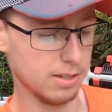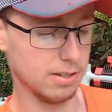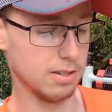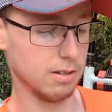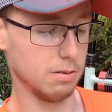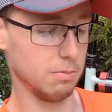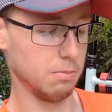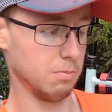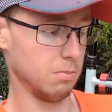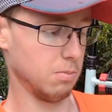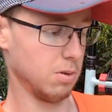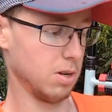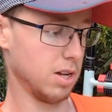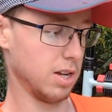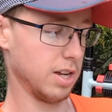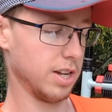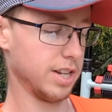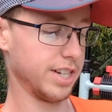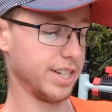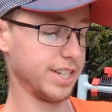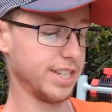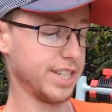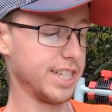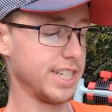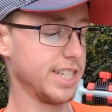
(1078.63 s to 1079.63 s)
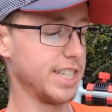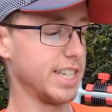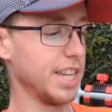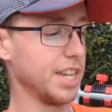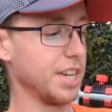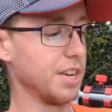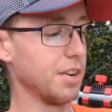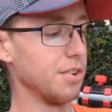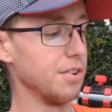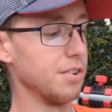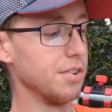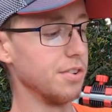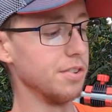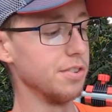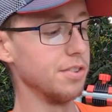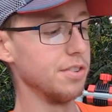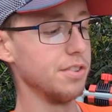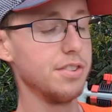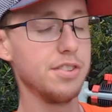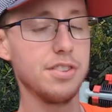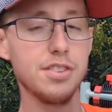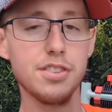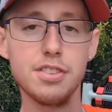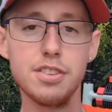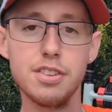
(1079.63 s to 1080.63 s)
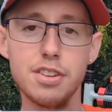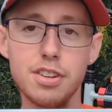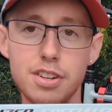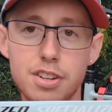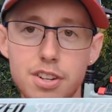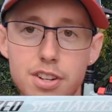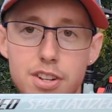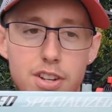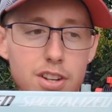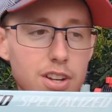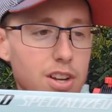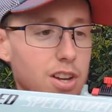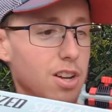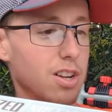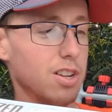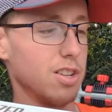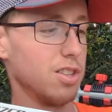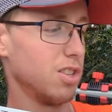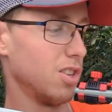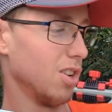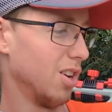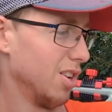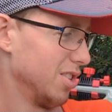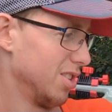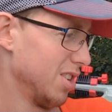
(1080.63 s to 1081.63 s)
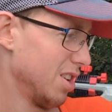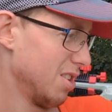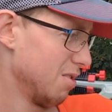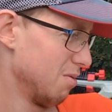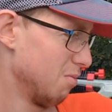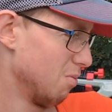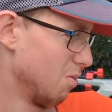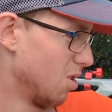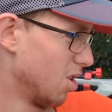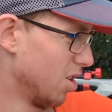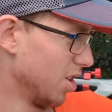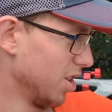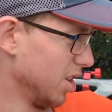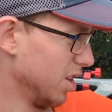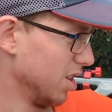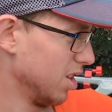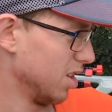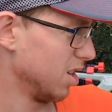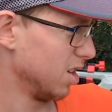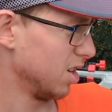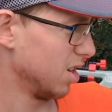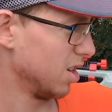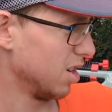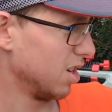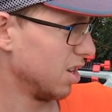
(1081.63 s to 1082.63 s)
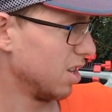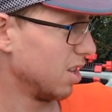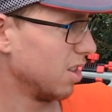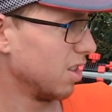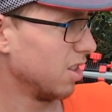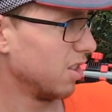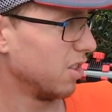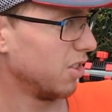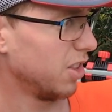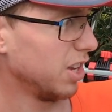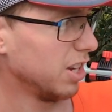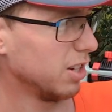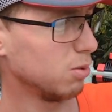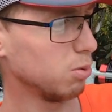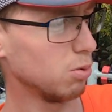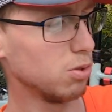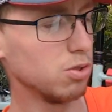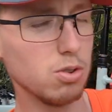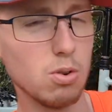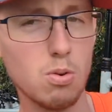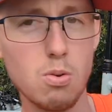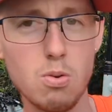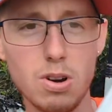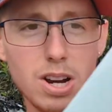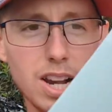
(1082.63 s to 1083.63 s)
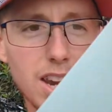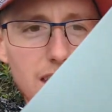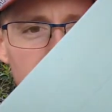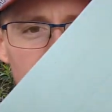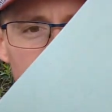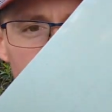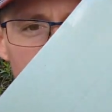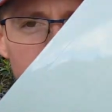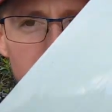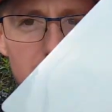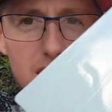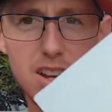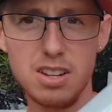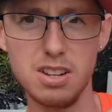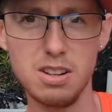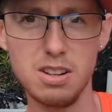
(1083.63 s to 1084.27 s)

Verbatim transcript: some stickers. I don't know why. These ones are all clear. I